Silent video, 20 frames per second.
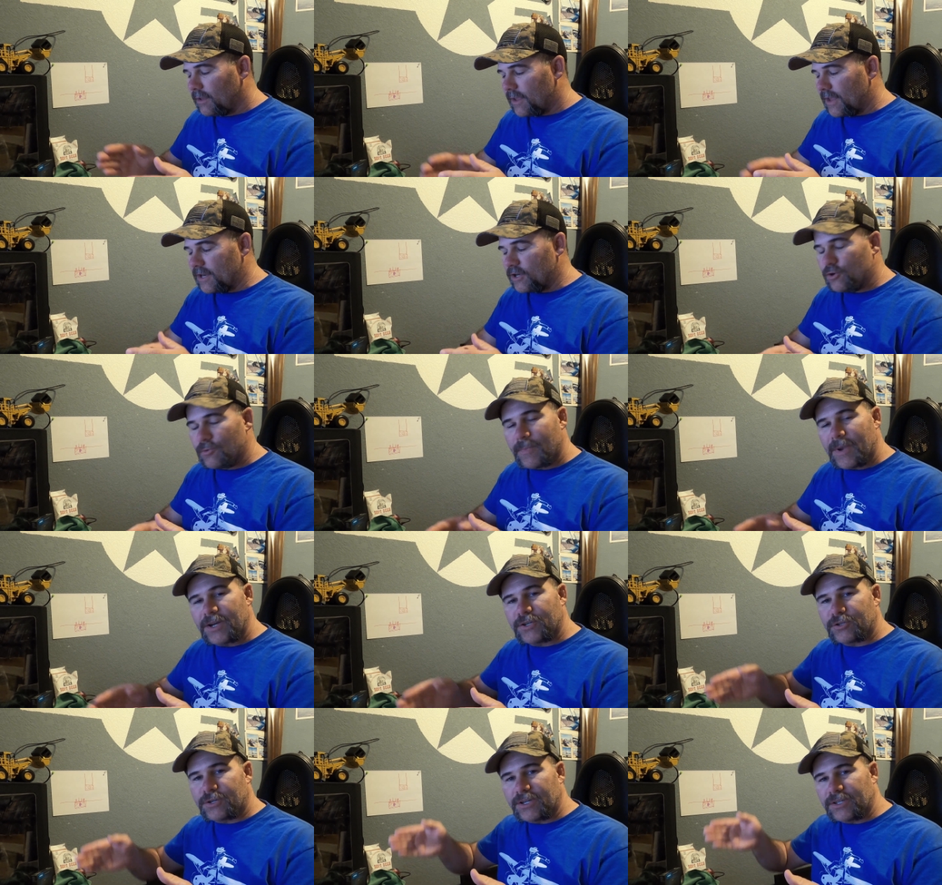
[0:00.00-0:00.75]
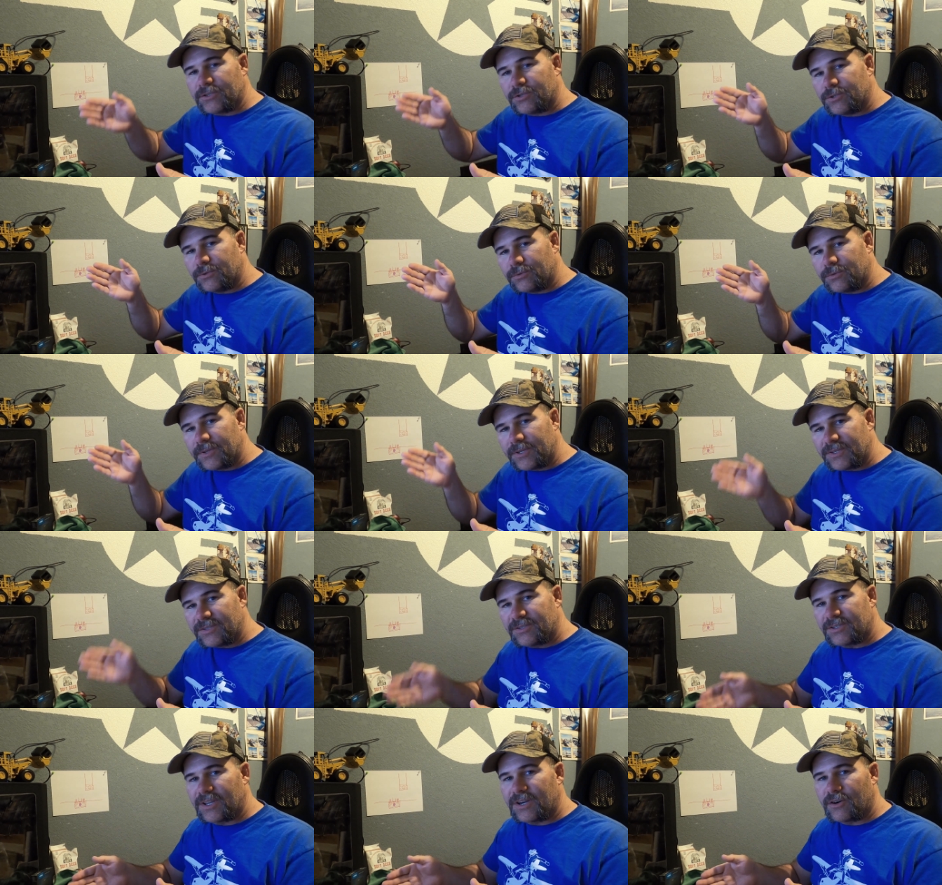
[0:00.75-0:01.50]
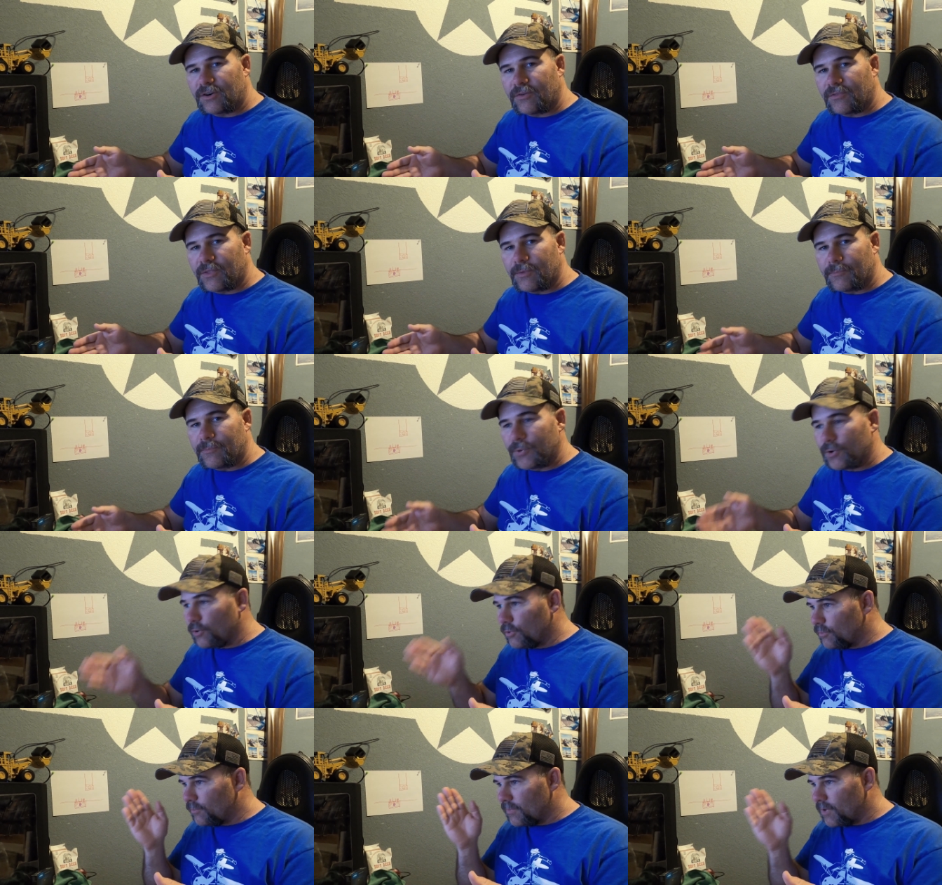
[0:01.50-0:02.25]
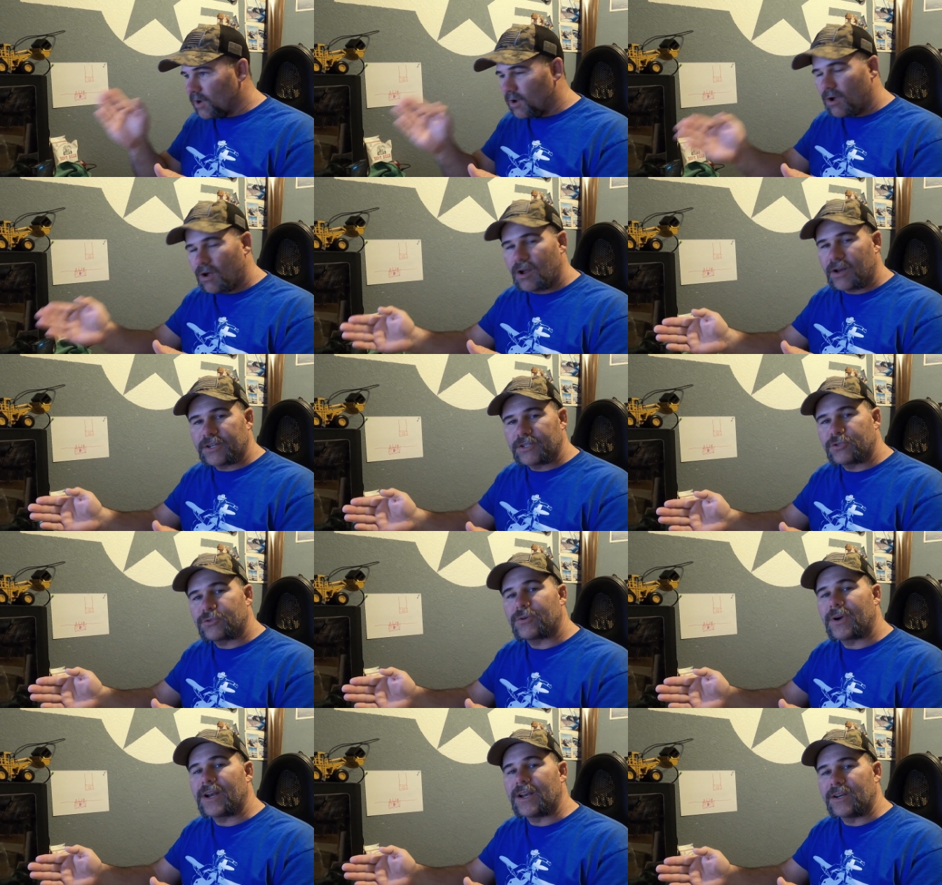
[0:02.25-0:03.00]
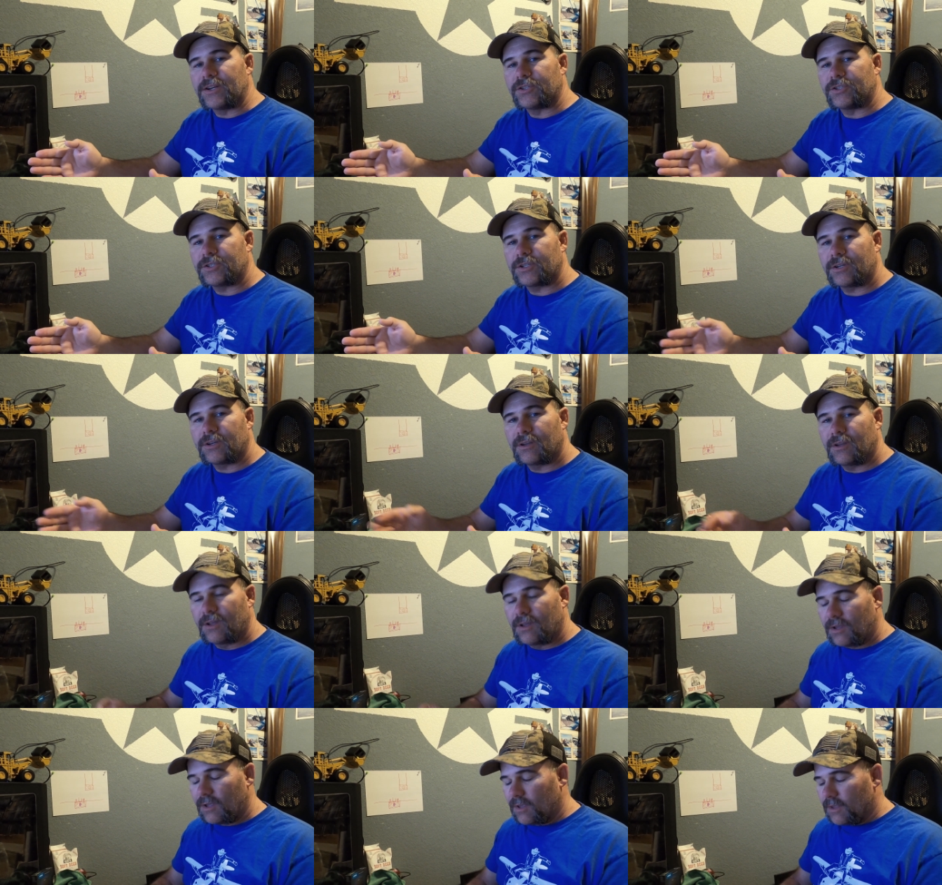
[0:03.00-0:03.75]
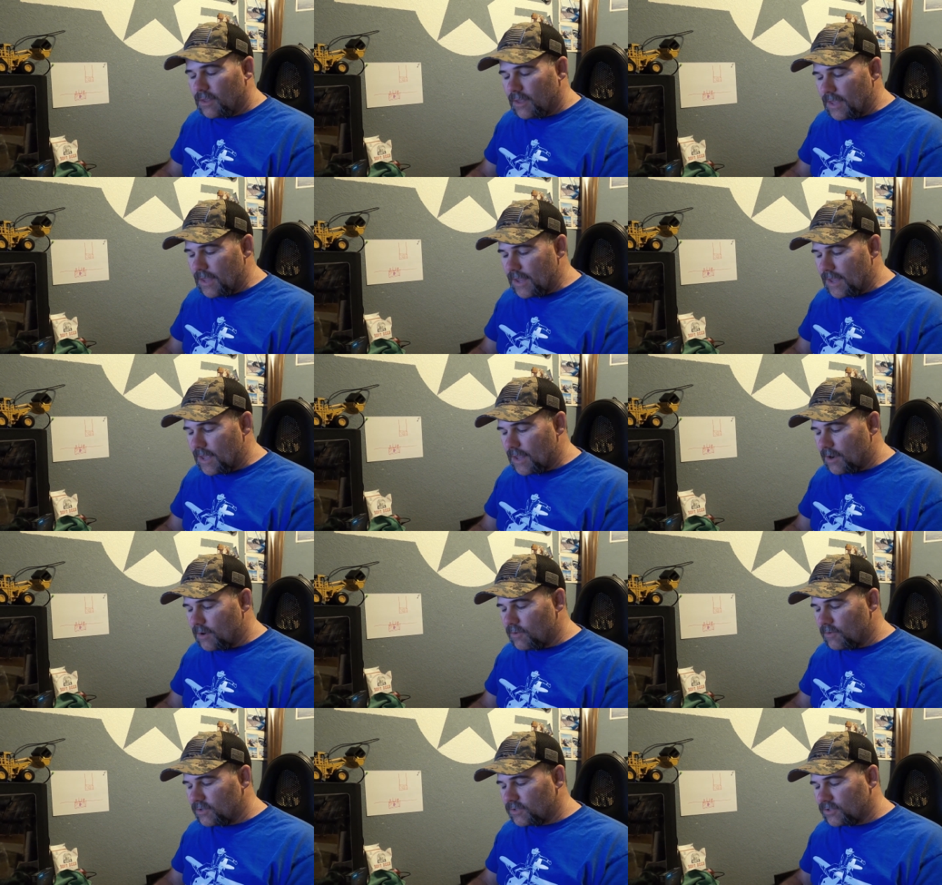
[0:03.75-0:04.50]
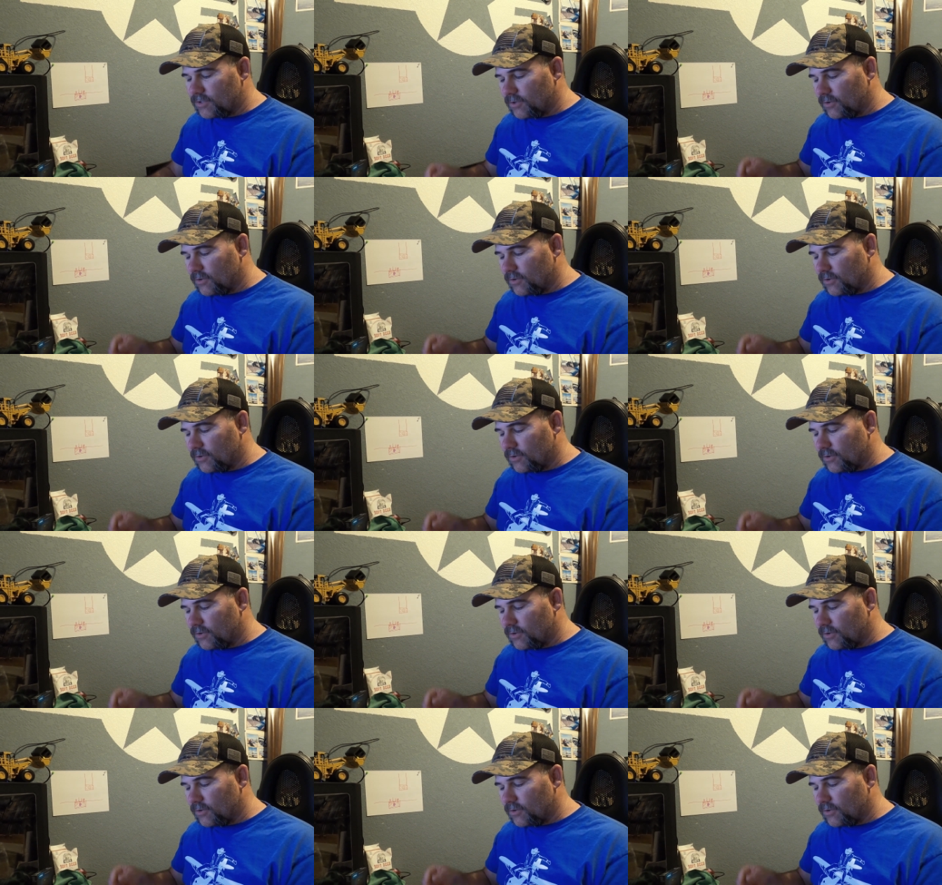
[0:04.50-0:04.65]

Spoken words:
and you measure it to the center of the boom on trench. And